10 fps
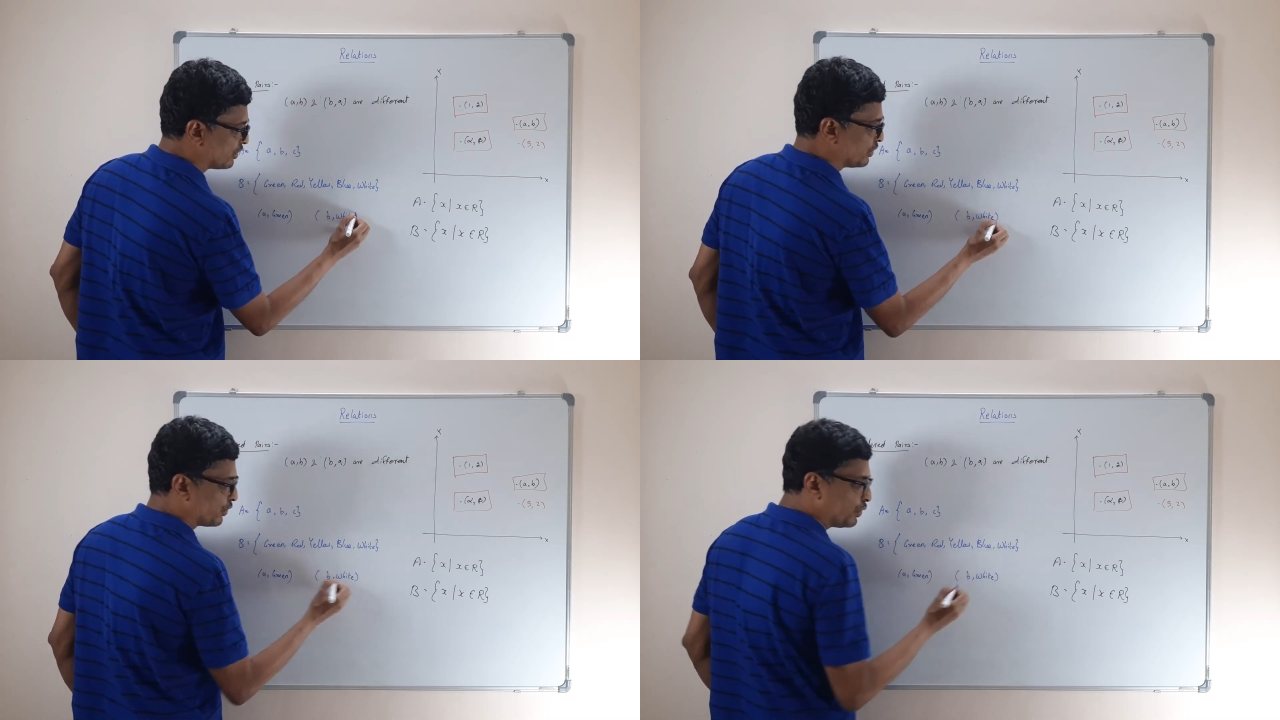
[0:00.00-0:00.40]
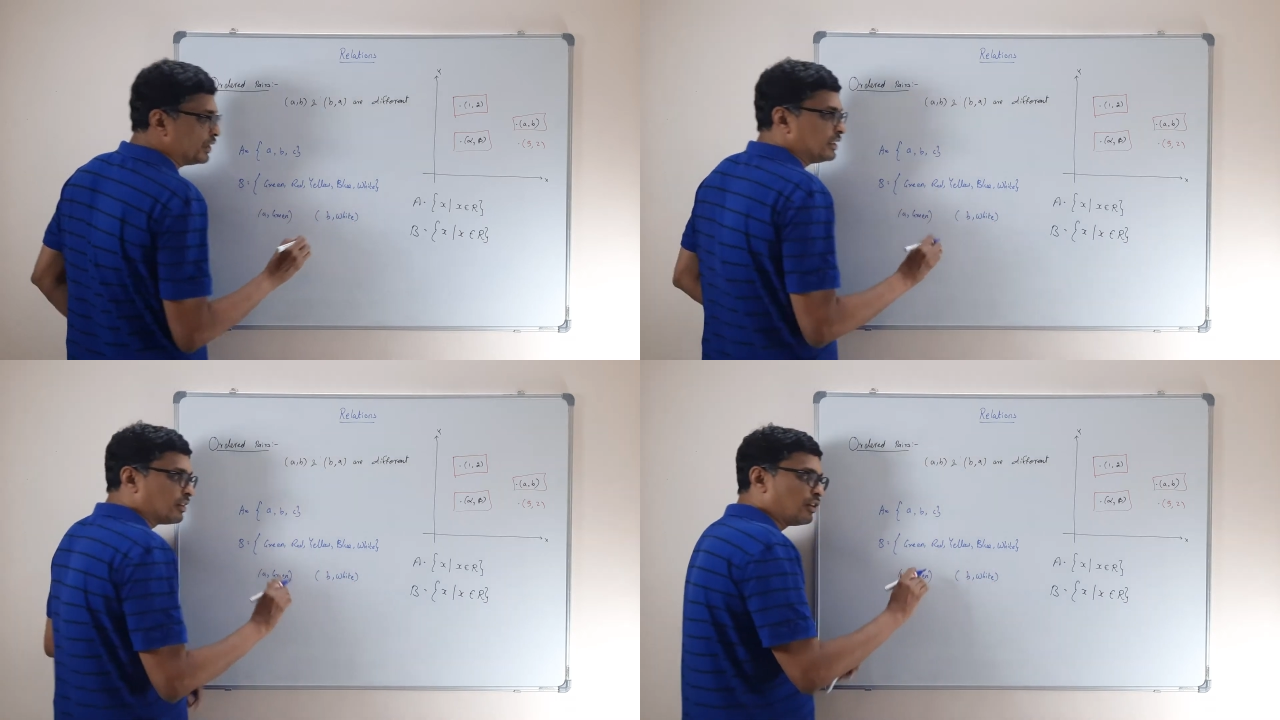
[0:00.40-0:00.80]
So
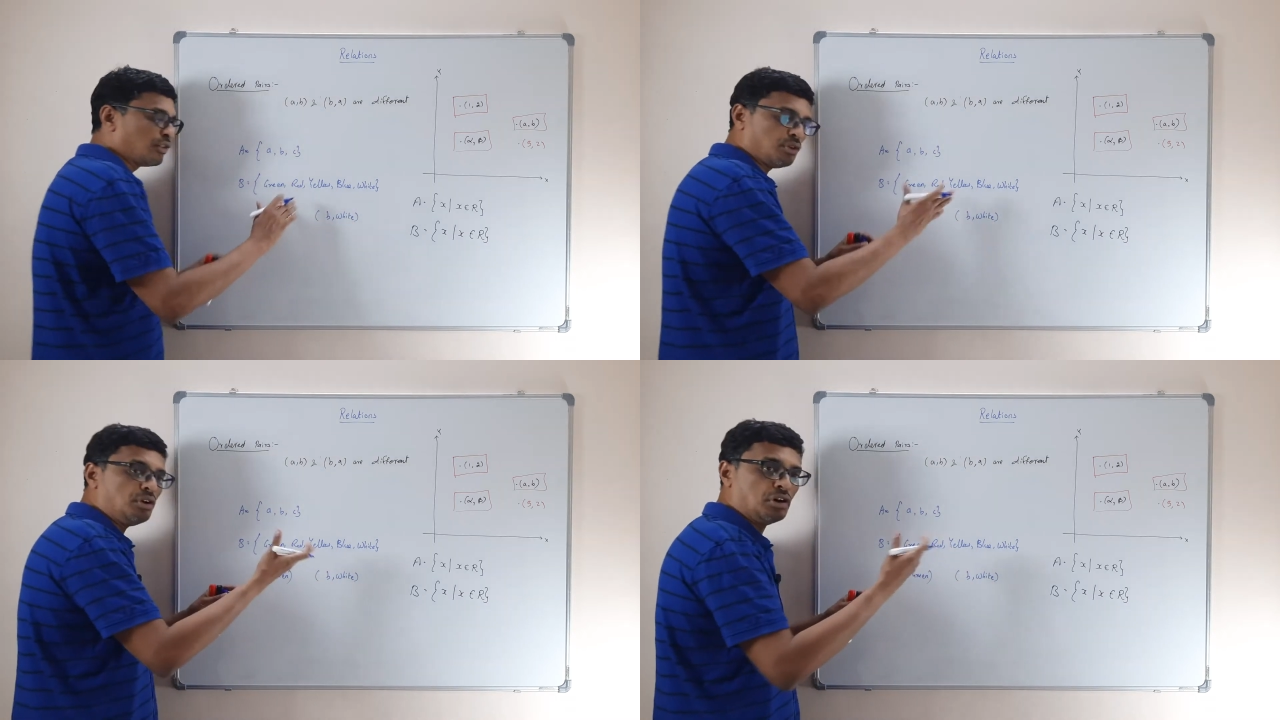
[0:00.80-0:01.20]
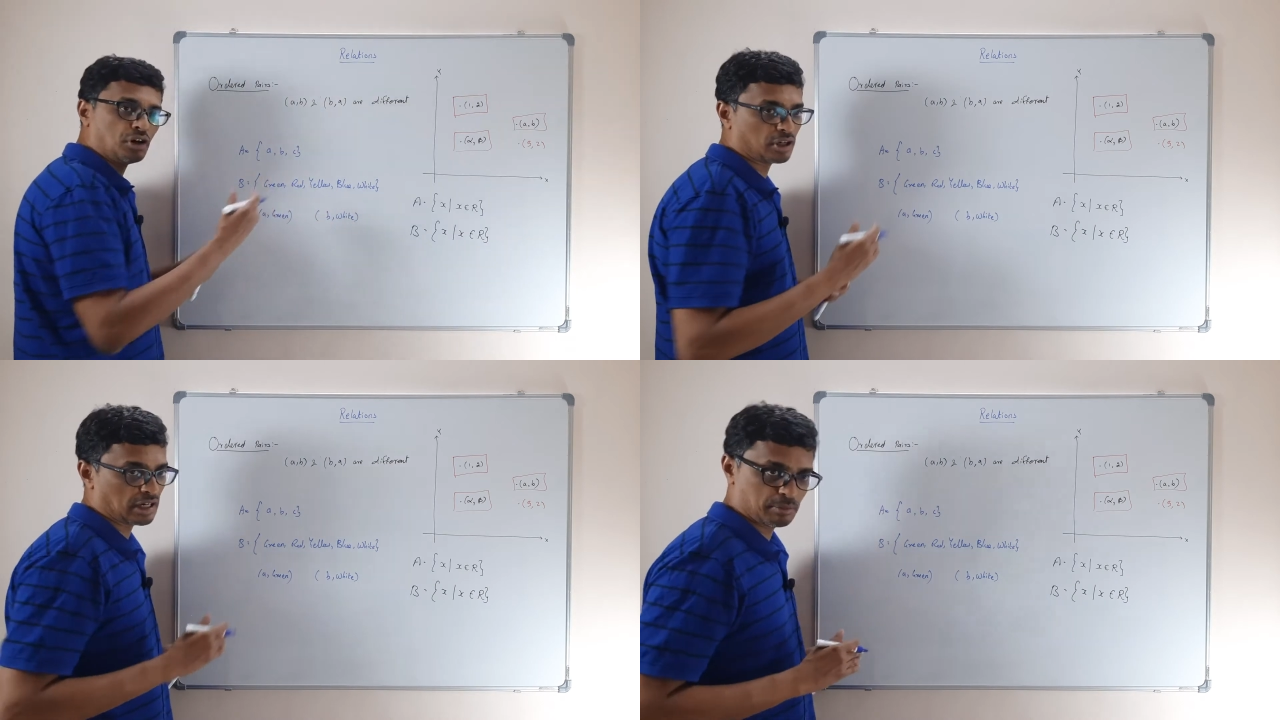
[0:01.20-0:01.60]
these are also
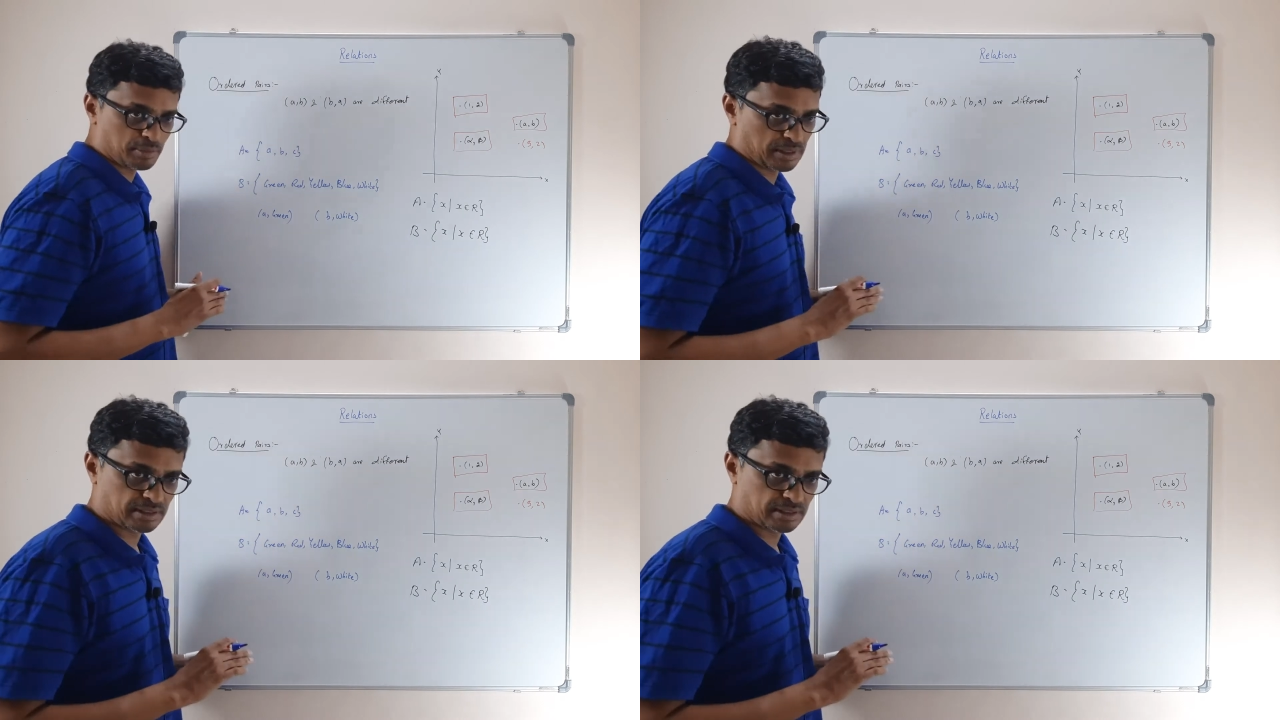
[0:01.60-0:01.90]
ordered pairs.